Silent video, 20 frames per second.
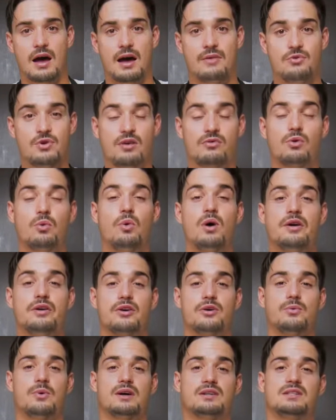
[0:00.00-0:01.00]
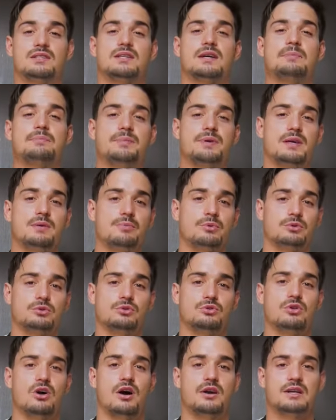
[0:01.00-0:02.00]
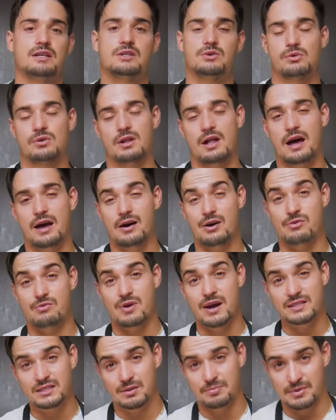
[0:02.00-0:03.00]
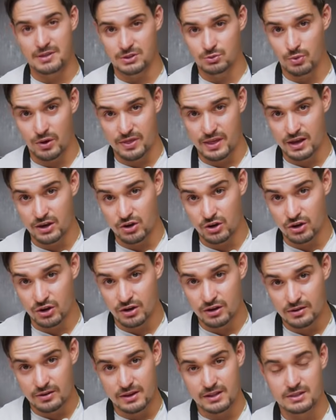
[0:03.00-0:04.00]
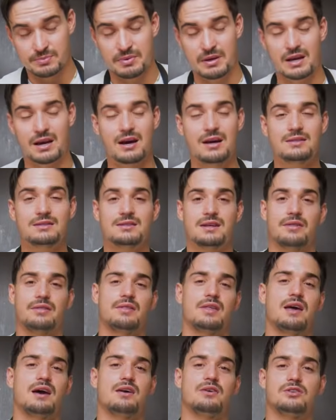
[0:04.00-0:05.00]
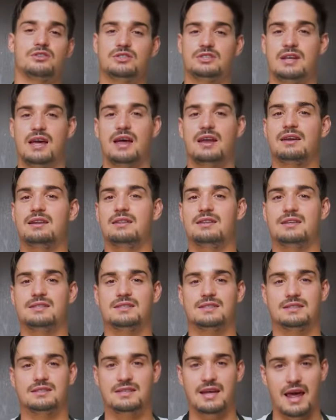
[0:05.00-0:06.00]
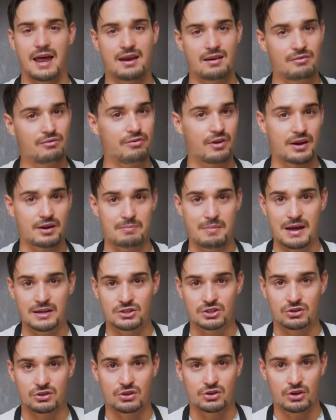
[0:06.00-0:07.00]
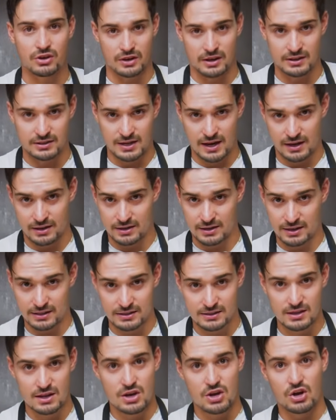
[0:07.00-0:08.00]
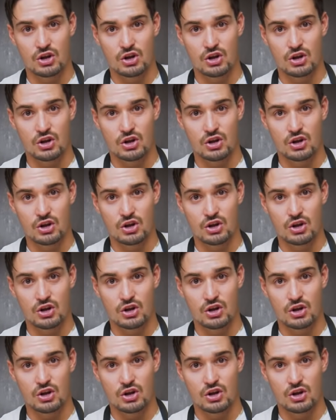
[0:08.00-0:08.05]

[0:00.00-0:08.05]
Have you ever wondered why some people do not need to rely on recipes when they cook? It's because they understand these 10 fundamental cooking techniques.